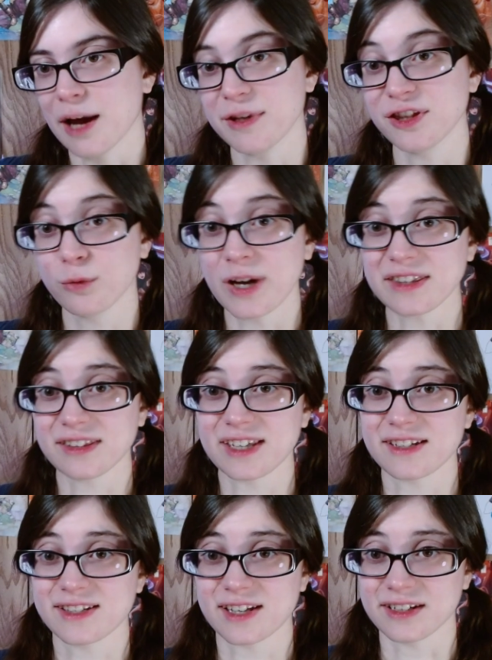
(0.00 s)
mean, the way that
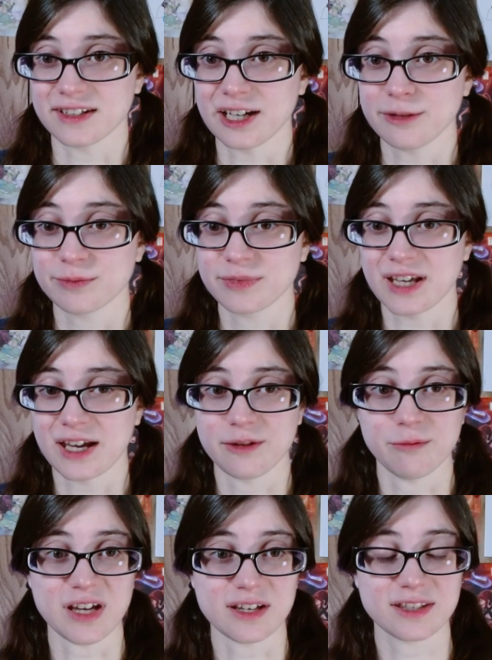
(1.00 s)
they set it up, they
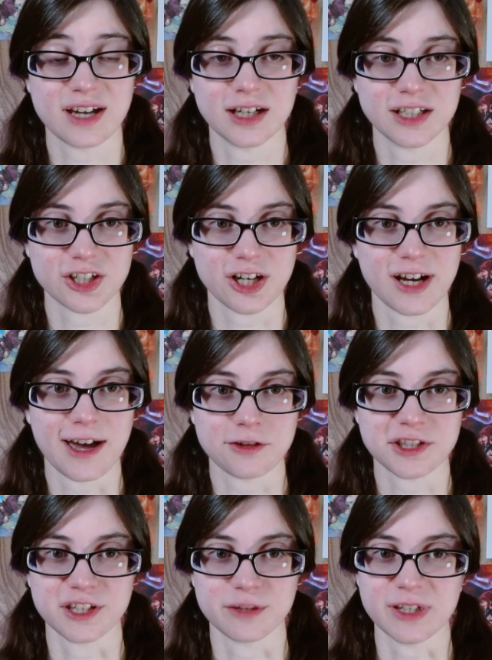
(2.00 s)
make Taja
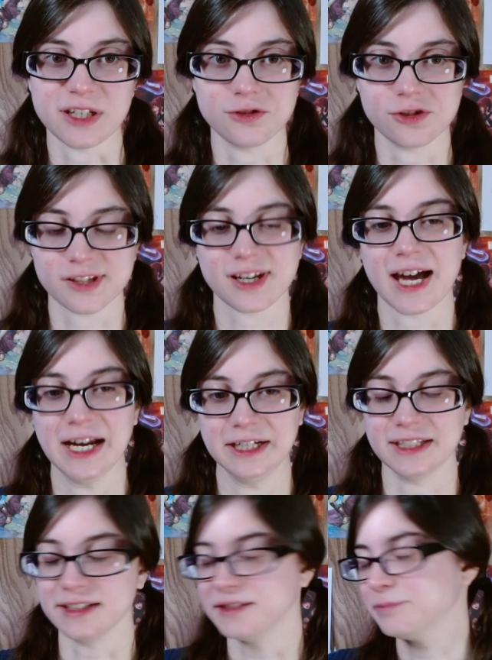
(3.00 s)
out to be just
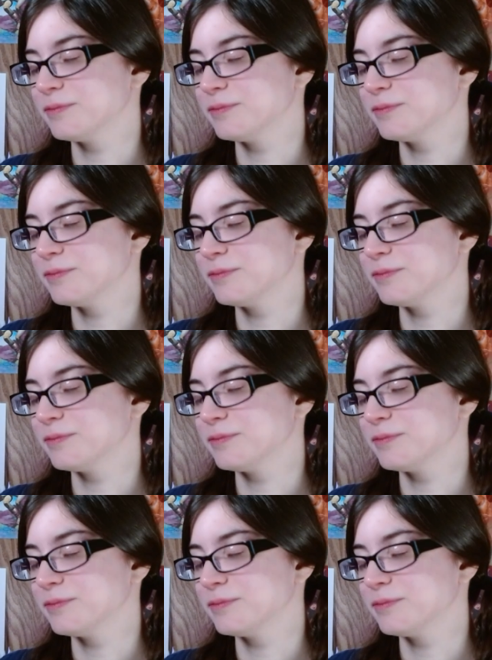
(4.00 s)
kinda